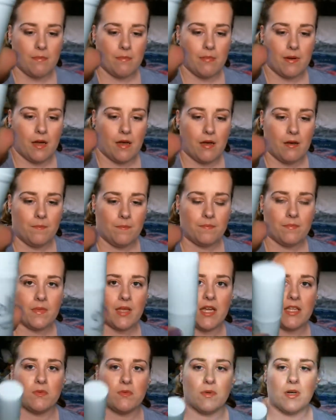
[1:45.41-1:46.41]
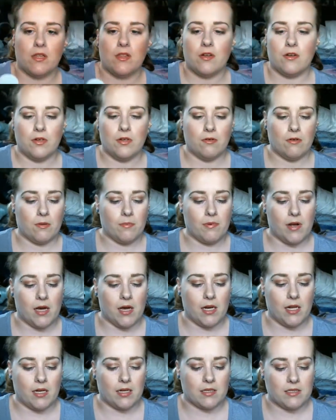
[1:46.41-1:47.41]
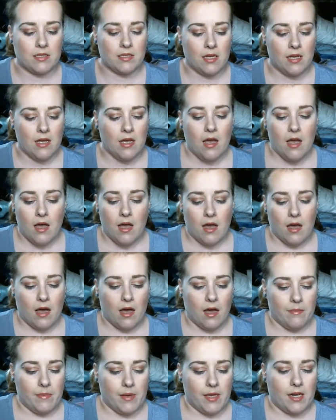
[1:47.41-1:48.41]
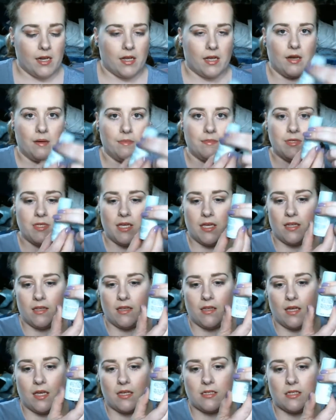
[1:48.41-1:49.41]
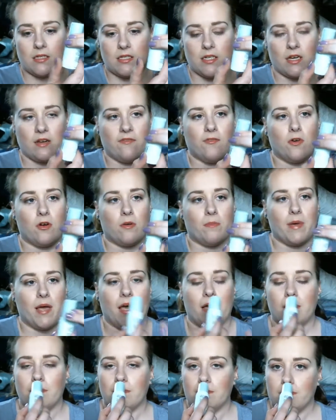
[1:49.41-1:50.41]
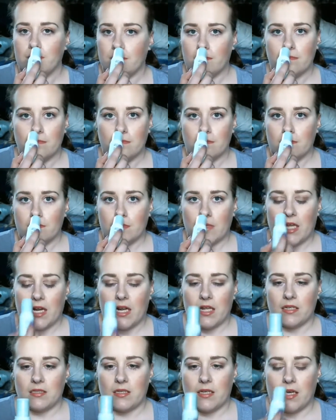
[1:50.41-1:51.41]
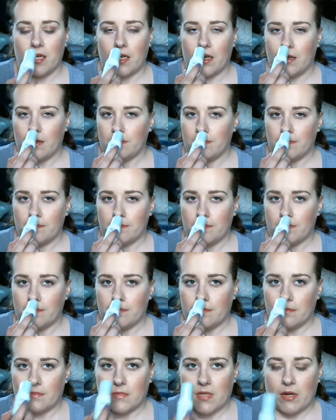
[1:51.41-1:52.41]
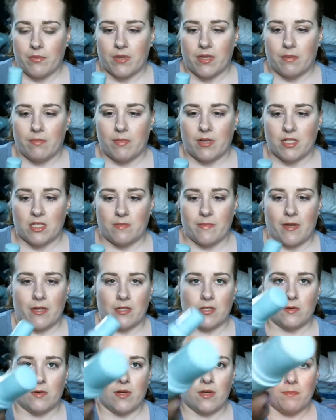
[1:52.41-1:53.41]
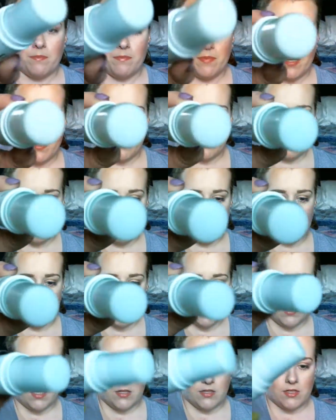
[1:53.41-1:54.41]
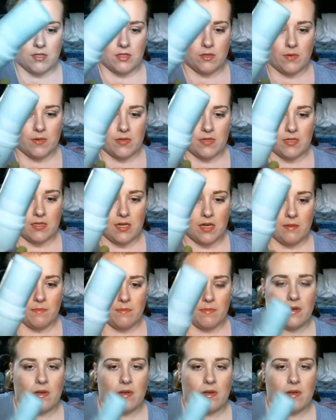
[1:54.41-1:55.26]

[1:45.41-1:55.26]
Balm. It's one of their newer products, and it comes in a stick format. It has not really much smell to it, but you can see it just twists up,